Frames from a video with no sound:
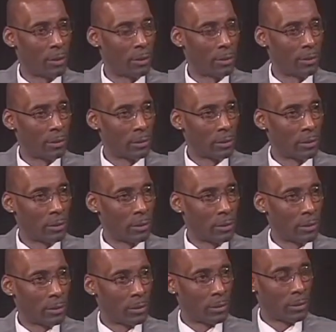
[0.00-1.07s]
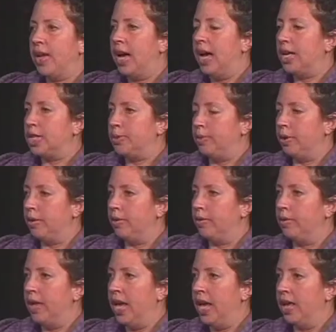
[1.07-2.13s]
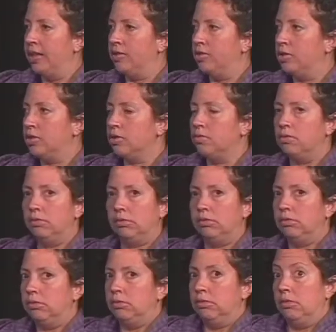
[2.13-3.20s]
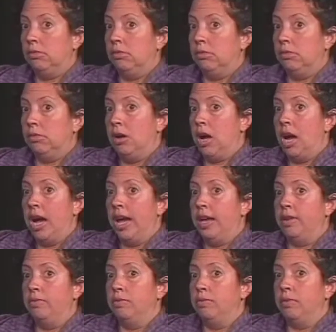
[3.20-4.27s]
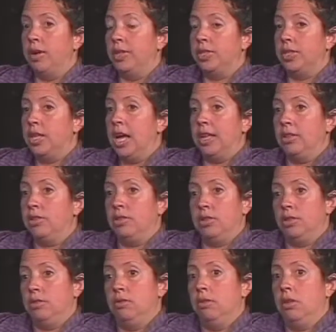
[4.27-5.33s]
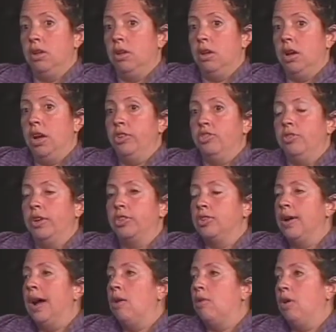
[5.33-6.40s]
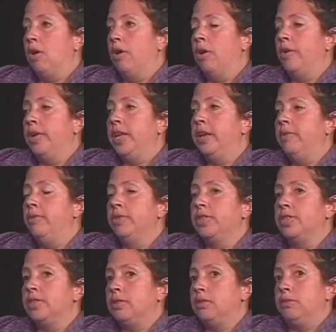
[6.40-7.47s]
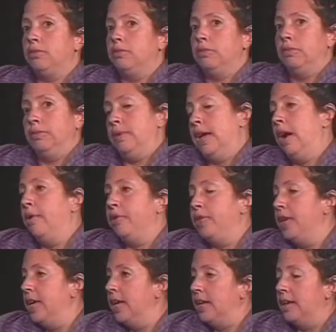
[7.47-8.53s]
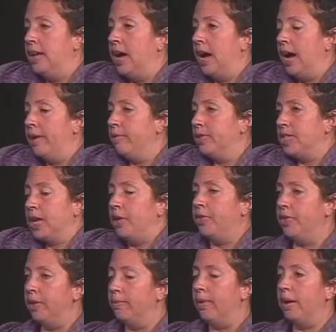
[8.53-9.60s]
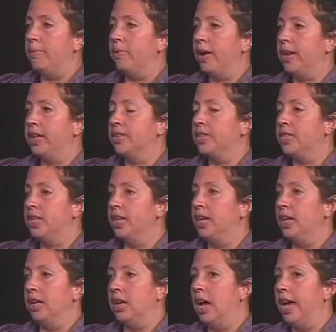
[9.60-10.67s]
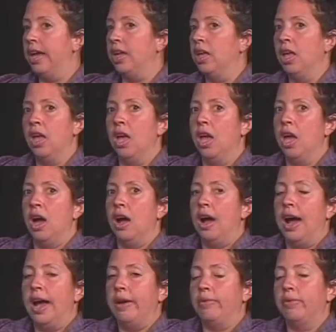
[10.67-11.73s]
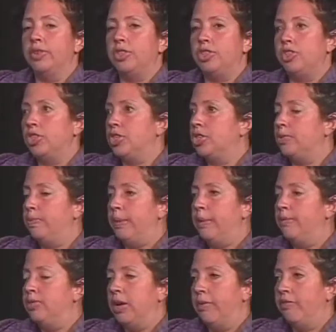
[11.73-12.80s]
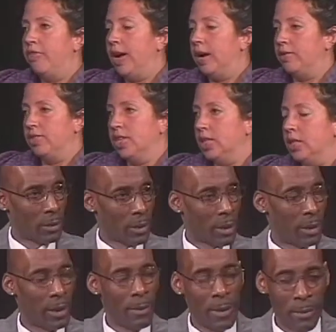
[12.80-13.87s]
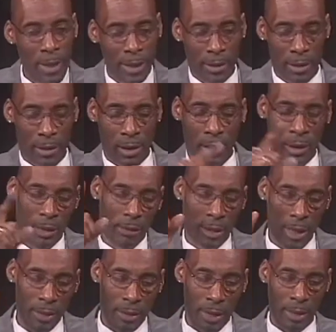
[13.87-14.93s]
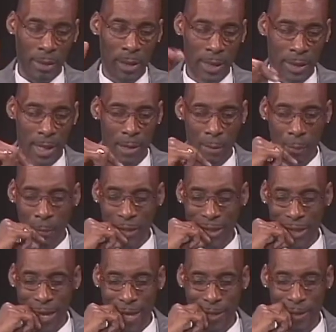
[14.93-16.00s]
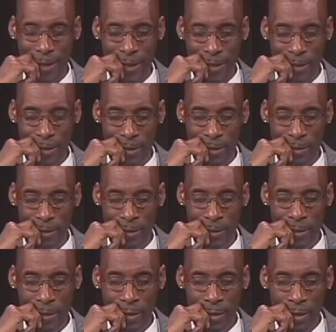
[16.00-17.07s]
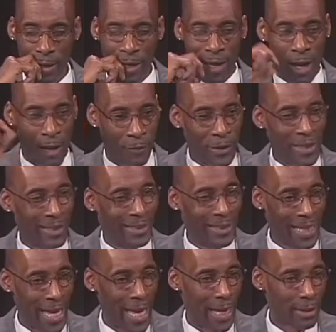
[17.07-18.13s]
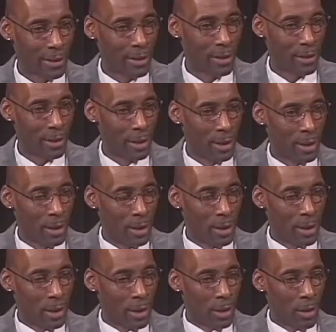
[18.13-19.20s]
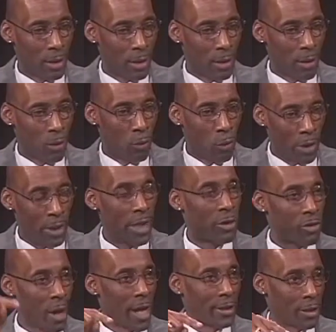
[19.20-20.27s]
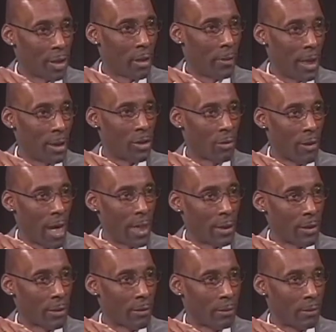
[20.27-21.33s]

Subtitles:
Right, we never left the hospital, and I was not on drugs or alcohol, and he was healthy, and I was healthy in my pregnancy, and I was just dumbfounded. And let me make this clear. They came up with the allegation of neglect when they tried to terminate your rights.